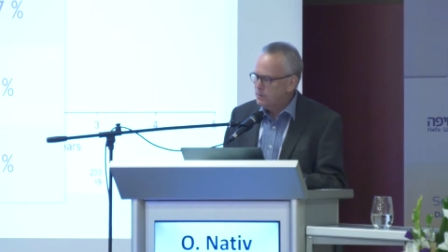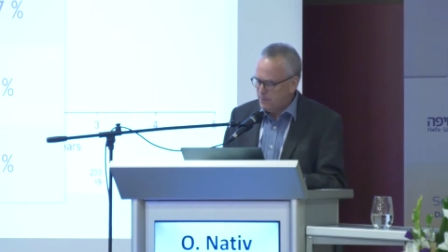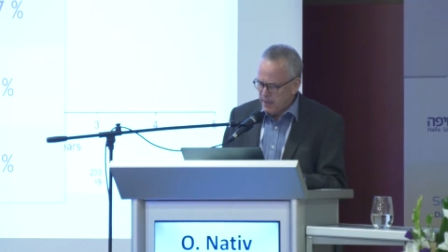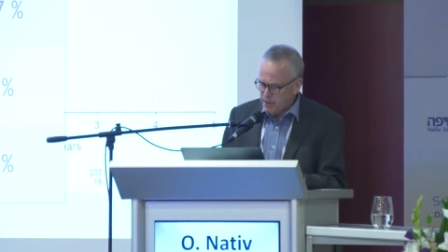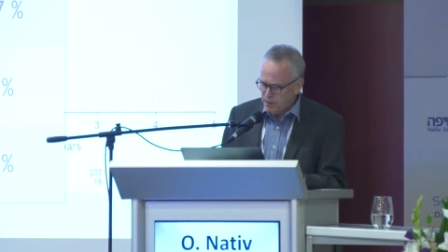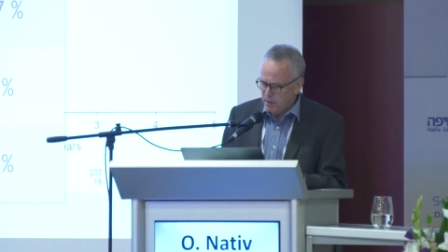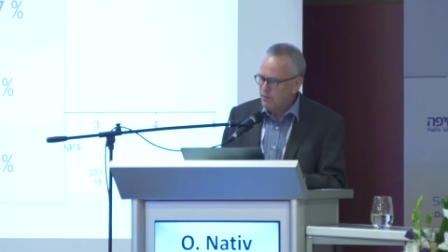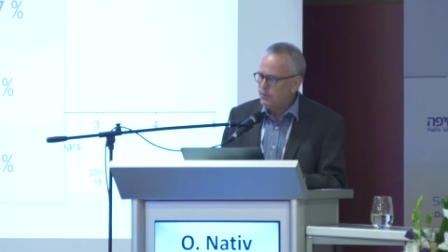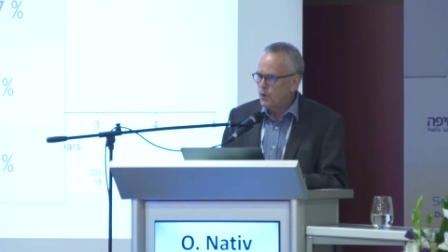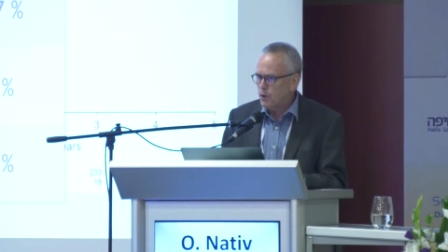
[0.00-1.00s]

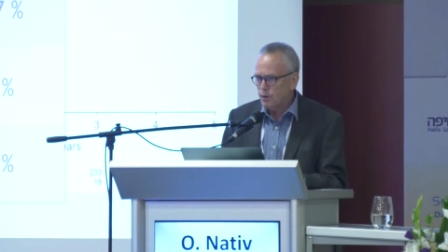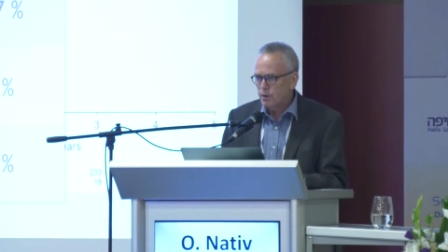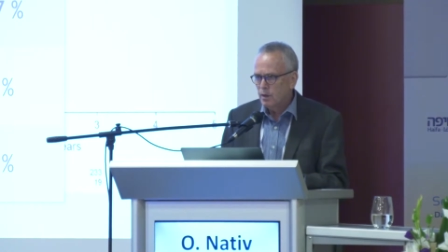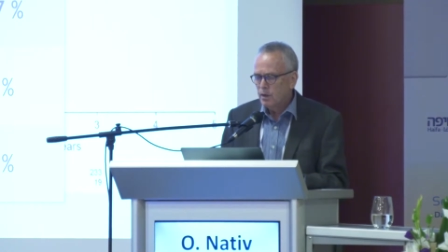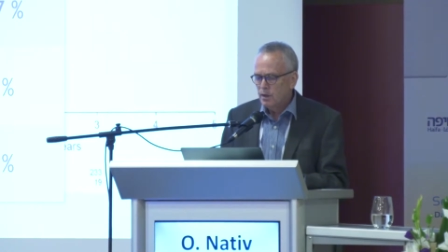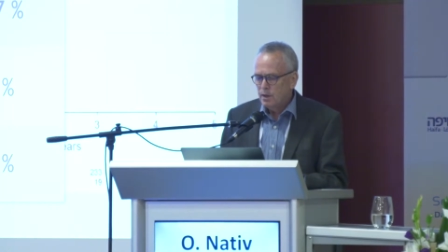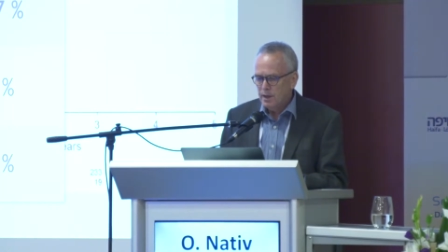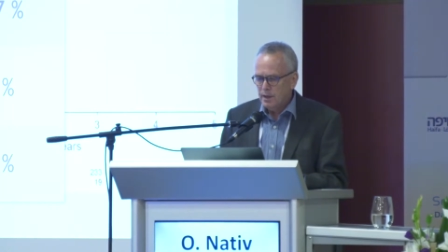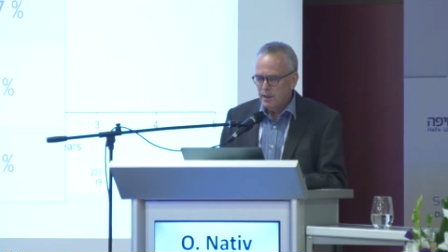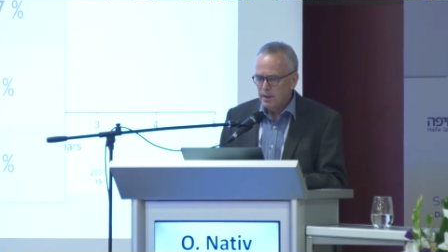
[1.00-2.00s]
patients for
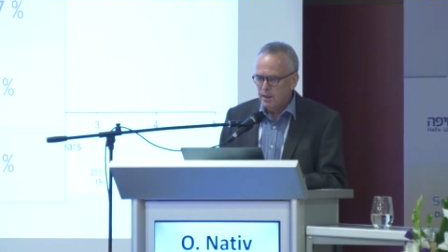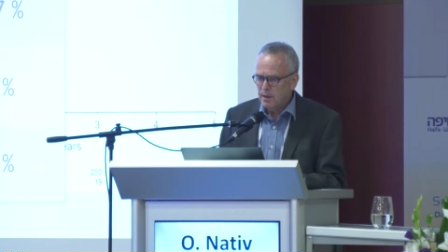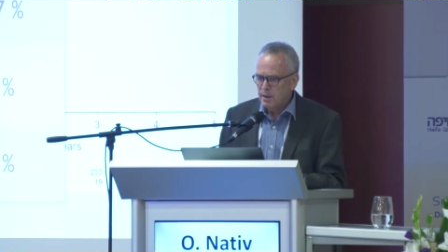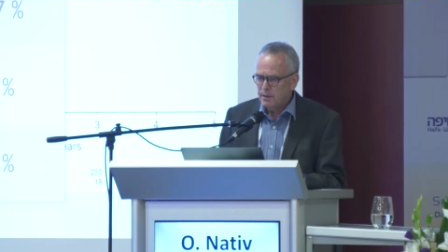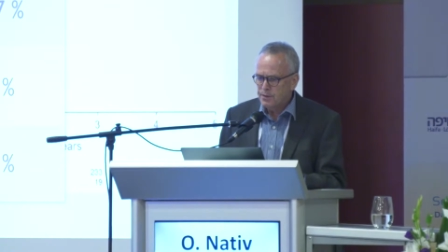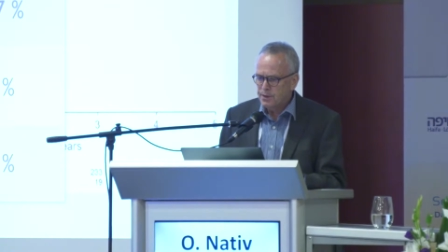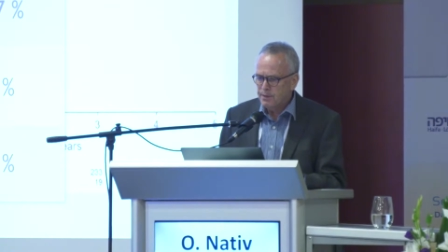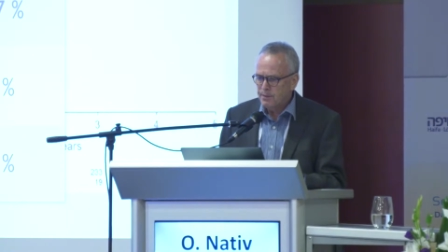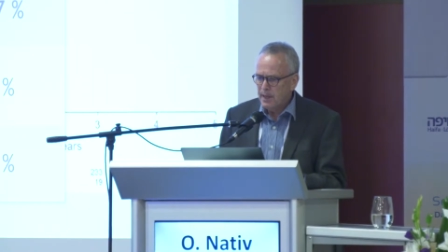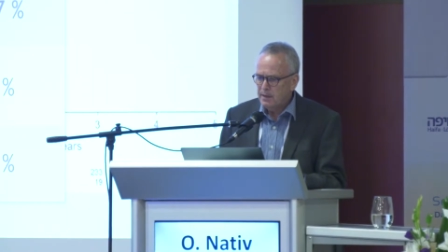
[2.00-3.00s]

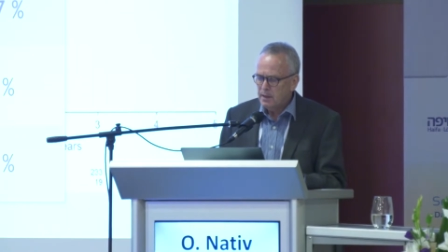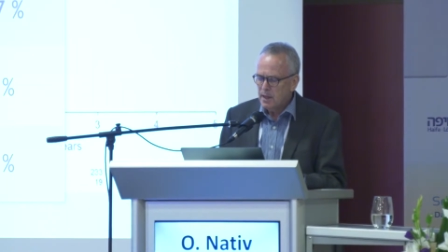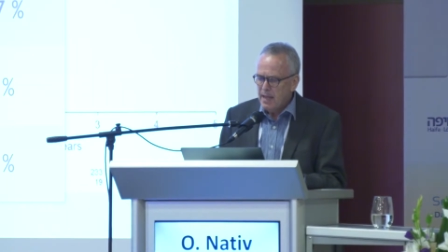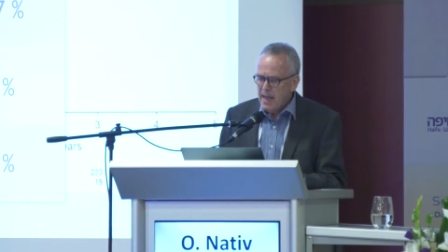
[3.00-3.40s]
treatment.